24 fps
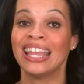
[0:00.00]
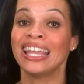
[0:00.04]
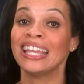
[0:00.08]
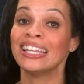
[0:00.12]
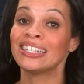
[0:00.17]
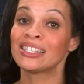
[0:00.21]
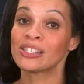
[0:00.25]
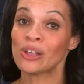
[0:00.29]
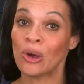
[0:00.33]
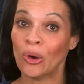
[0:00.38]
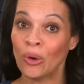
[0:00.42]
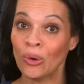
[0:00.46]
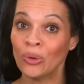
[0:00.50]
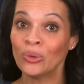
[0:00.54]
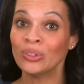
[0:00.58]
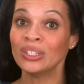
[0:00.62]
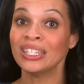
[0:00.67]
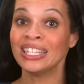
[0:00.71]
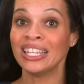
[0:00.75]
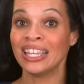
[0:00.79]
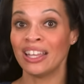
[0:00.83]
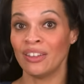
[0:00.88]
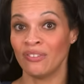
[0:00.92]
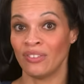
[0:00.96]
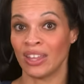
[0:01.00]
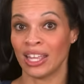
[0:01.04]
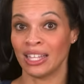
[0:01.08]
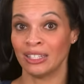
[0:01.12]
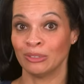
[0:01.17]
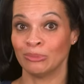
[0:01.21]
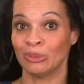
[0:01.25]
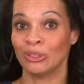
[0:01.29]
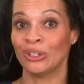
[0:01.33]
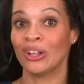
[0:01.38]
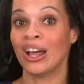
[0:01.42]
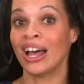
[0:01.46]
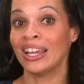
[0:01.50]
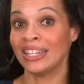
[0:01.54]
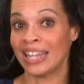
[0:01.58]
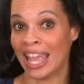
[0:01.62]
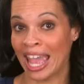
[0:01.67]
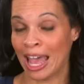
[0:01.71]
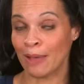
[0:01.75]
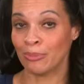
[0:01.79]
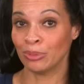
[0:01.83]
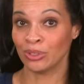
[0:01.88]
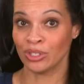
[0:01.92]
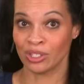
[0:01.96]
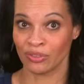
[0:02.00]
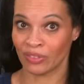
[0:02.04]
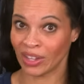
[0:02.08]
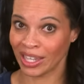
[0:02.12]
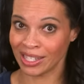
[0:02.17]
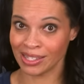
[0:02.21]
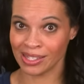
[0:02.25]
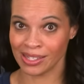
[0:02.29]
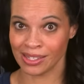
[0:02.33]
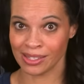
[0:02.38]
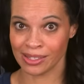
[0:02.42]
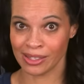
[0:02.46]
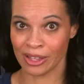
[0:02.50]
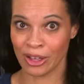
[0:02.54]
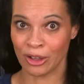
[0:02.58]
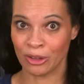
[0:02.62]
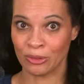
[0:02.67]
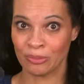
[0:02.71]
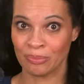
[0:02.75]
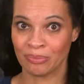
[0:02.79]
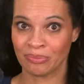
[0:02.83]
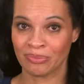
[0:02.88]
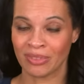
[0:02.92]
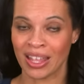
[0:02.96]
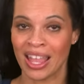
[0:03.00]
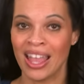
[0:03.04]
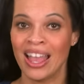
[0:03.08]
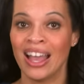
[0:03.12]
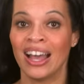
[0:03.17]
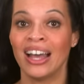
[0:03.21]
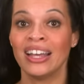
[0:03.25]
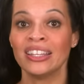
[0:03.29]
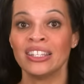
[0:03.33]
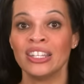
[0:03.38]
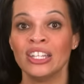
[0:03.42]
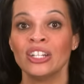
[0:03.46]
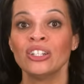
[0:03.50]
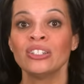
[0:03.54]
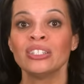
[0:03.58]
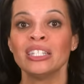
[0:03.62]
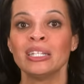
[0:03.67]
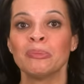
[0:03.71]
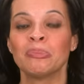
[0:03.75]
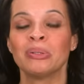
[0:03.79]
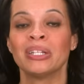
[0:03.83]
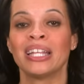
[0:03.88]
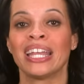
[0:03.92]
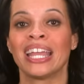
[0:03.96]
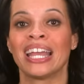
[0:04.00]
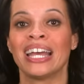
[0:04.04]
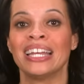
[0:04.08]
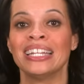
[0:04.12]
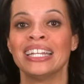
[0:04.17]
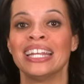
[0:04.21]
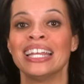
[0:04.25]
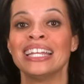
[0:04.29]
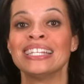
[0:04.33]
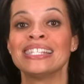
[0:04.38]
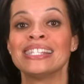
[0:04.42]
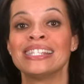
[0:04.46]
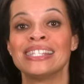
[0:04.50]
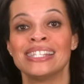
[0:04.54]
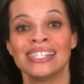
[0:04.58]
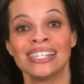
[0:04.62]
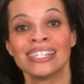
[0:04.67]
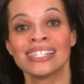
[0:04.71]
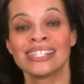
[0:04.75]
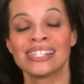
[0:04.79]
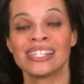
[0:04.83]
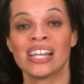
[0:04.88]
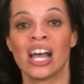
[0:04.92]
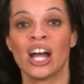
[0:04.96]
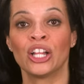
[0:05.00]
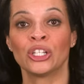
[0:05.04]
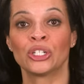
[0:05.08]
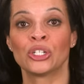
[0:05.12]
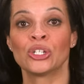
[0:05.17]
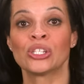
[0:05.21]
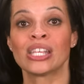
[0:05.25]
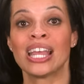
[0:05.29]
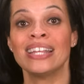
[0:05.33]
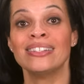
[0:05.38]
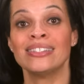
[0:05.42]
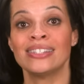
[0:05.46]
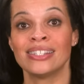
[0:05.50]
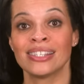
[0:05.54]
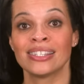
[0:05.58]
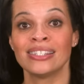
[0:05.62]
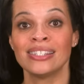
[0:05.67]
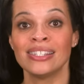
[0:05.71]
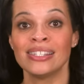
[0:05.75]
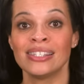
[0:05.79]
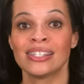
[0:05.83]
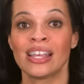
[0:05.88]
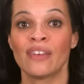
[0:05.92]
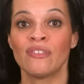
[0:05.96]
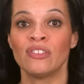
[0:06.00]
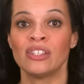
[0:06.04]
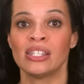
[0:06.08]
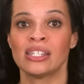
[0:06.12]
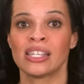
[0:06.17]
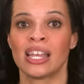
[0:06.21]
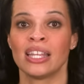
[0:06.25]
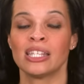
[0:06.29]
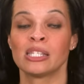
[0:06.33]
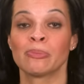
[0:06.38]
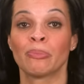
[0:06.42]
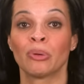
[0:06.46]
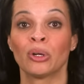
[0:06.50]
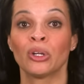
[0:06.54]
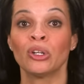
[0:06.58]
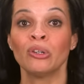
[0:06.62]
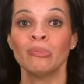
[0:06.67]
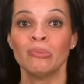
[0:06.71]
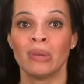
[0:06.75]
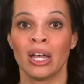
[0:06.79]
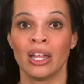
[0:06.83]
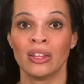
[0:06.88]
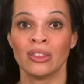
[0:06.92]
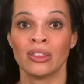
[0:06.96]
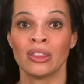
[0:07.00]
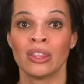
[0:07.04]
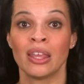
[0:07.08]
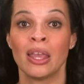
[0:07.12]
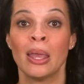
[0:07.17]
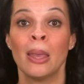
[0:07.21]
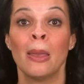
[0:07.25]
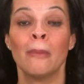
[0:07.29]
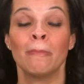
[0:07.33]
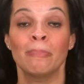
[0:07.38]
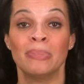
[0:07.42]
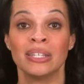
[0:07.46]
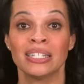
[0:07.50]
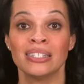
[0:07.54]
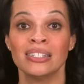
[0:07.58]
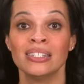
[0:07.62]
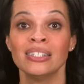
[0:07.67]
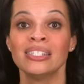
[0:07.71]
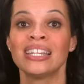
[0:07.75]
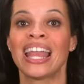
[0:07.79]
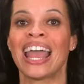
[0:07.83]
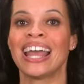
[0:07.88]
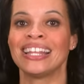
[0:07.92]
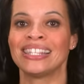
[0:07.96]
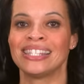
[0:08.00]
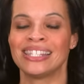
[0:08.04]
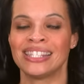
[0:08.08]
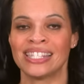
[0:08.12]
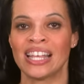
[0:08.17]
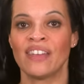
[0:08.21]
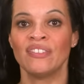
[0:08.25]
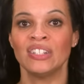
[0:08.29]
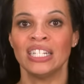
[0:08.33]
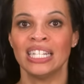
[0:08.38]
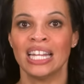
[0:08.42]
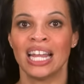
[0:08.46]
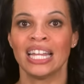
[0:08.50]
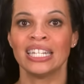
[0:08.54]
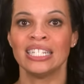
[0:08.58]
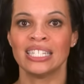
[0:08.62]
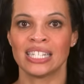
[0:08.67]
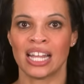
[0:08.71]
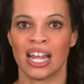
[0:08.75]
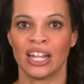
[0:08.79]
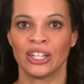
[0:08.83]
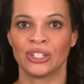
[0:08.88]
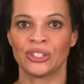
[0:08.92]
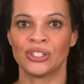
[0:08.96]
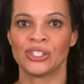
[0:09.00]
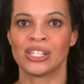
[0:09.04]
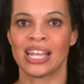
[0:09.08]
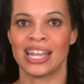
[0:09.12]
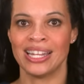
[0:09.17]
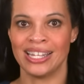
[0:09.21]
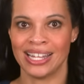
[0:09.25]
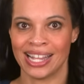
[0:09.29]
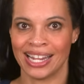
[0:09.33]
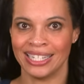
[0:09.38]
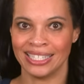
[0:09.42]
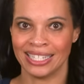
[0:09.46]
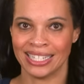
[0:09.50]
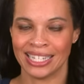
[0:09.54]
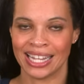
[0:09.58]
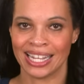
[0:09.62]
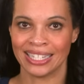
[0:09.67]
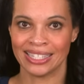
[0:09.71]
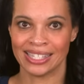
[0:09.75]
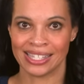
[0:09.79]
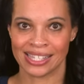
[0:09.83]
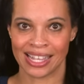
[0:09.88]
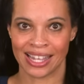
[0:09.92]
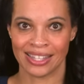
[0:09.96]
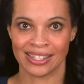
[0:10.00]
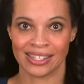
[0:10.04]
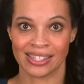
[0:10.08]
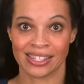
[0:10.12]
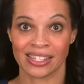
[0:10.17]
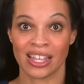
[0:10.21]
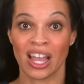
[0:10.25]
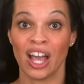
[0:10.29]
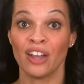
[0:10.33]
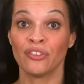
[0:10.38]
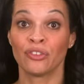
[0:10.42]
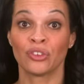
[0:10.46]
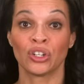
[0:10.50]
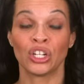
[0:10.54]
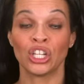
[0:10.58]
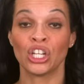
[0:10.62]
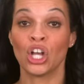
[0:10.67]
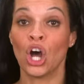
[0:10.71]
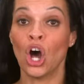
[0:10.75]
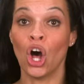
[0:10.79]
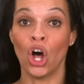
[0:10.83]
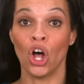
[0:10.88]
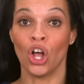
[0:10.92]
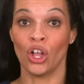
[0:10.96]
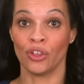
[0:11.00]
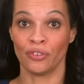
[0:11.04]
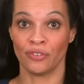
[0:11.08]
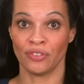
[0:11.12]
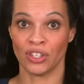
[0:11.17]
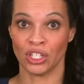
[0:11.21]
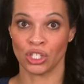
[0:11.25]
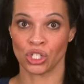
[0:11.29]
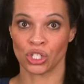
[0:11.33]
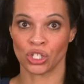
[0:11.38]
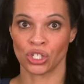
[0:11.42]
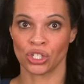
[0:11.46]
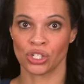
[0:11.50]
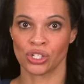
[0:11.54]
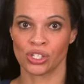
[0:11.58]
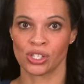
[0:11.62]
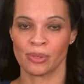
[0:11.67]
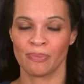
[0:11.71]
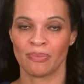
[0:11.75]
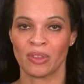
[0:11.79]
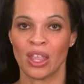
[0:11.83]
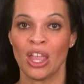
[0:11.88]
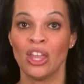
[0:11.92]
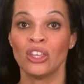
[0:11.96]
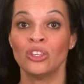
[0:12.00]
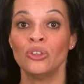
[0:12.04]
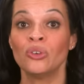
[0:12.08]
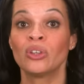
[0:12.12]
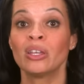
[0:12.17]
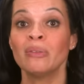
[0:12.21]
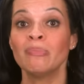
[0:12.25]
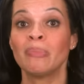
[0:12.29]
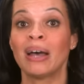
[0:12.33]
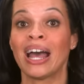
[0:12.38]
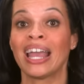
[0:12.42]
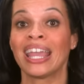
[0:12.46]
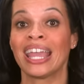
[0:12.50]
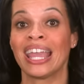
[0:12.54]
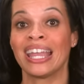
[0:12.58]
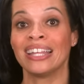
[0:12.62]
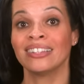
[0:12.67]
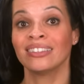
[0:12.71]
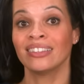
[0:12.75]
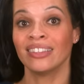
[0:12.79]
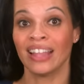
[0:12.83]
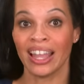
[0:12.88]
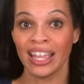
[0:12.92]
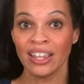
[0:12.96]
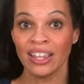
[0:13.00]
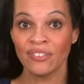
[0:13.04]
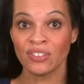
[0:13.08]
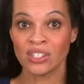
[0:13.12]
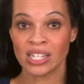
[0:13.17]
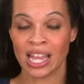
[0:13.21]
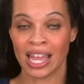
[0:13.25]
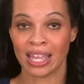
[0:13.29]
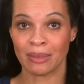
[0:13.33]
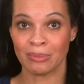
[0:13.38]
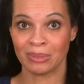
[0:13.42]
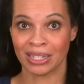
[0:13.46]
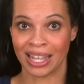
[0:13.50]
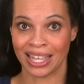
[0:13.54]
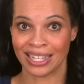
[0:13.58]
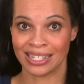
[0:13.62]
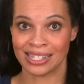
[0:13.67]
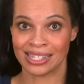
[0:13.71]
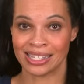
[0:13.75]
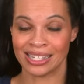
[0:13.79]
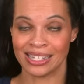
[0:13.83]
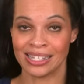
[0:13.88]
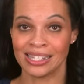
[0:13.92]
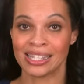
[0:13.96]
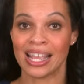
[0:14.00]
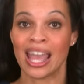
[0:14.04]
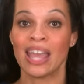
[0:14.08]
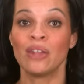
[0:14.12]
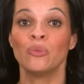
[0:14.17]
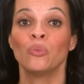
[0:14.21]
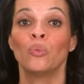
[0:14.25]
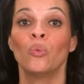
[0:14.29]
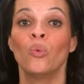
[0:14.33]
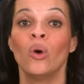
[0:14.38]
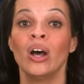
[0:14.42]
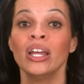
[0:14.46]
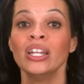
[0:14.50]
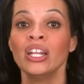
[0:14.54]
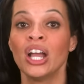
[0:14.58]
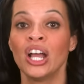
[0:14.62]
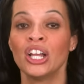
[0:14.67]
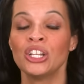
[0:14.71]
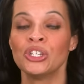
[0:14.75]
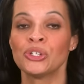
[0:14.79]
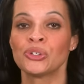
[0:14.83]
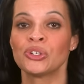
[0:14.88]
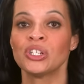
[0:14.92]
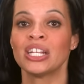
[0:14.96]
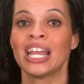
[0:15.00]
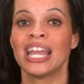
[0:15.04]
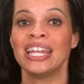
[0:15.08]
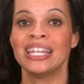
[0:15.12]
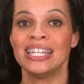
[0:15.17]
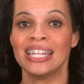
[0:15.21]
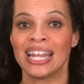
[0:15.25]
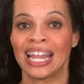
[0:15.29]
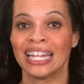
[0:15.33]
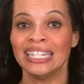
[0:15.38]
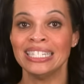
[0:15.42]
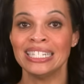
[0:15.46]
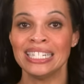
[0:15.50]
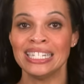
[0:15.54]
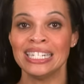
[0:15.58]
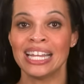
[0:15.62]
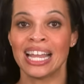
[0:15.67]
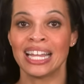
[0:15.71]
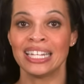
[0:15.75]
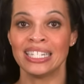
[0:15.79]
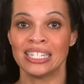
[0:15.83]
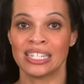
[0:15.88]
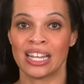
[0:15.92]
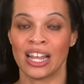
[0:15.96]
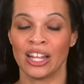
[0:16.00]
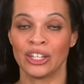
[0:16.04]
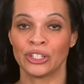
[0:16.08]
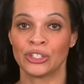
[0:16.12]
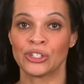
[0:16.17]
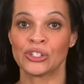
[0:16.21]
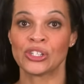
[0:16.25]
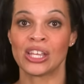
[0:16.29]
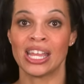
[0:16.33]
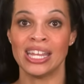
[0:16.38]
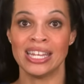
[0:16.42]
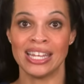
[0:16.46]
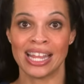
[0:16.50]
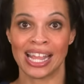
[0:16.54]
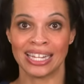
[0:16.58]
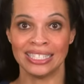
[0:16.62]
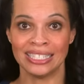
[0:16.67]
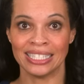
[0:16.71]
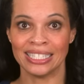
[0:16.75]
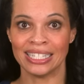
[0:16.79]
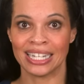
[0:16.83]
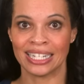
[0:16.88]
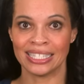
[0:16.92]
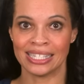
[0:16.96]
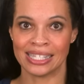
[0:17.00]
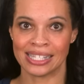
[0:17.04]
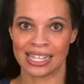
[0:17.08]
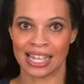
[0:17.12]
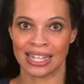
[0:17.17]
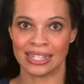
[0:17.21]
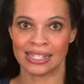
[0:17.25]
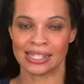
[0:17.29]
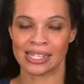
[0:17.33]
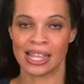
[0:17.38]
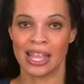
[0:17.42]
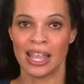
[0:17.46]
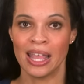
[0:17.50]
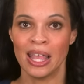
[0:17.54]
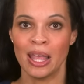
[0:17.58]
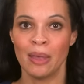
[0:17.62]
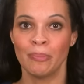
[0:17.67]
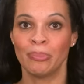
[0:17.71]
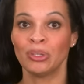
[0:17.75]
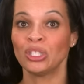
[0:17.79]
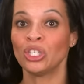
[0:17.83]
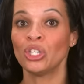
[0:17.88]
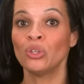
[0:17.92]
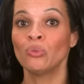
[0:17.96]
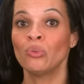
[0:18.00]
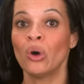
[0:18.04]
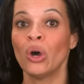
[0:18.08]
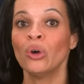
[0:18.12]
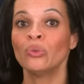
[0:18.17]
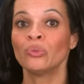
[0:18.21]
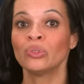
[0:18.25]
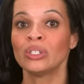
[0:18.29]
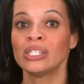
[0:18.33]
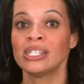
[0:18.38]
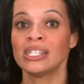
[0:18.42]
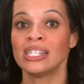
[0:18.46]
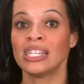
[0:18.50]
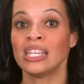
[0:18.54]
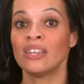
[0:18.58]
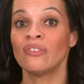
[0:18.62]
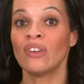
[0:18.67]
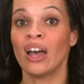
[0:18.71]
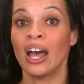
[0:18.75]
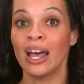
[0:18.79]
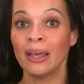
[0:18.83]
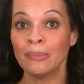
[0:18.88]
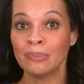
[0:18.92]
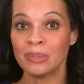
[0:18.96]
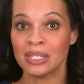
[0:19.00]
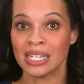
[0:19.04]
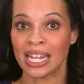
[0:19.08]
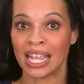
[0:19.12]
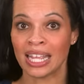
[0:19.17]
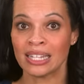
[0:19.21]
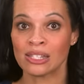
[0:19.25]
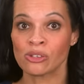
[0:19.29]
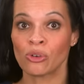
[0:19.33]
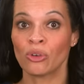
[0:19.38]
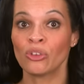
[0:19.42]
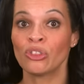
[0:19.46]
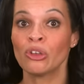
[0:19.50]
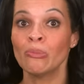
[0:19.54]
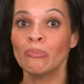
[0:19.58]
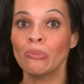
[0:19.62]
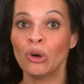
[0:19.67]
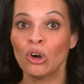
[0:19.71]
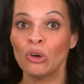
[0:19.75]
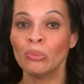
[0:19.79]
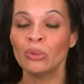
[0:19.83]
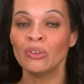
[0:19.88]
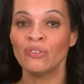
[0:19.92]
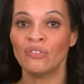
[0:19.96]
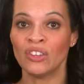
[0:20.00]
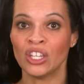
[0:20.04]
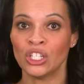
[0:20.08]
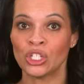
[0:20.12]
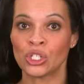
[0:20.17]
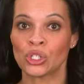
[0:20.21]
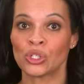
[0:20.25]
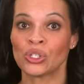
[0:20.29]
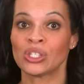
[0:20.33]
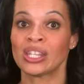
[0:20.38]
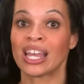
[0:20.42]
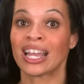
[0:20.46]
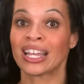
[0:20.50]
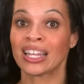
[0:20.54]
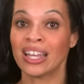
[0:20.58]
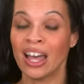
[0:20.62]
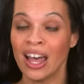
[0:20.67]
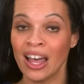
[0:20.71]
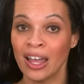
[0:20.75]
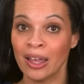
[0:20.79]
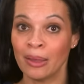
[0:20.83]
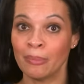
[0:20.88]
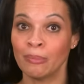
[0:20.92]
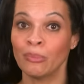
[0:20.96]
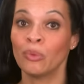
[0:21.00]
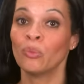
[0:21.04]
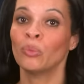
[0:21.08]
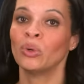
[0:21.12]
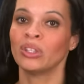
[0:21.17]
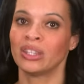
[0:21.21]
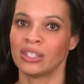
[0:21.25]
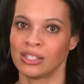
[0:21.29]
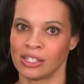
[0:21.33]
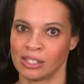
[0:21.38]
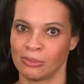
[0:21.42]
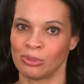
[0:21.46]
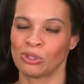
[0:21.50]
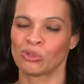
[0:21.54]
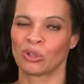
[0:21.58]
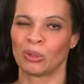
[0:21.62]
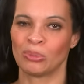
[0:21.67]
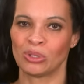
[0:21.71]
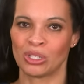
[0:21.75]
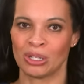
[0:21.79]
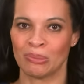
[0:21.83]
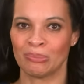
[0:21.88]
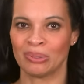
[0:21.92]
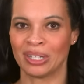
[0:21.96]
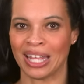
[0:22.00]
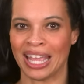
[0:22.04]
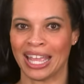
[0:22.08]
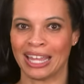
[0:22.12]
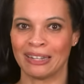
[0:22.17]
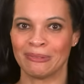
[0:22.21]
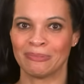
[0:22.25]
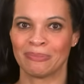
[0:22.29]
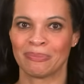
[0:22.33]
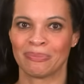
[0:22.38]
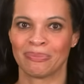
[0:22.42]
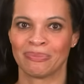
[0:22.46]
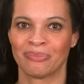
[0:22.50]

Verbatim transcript: It's only available on Apple devices, though. A yearly plan is $6.67 per month, billed at $79.99, covering all features. You can buy a lifetime license at $199.99, but you won't receive updates or the mobile features that come with the subscription plan.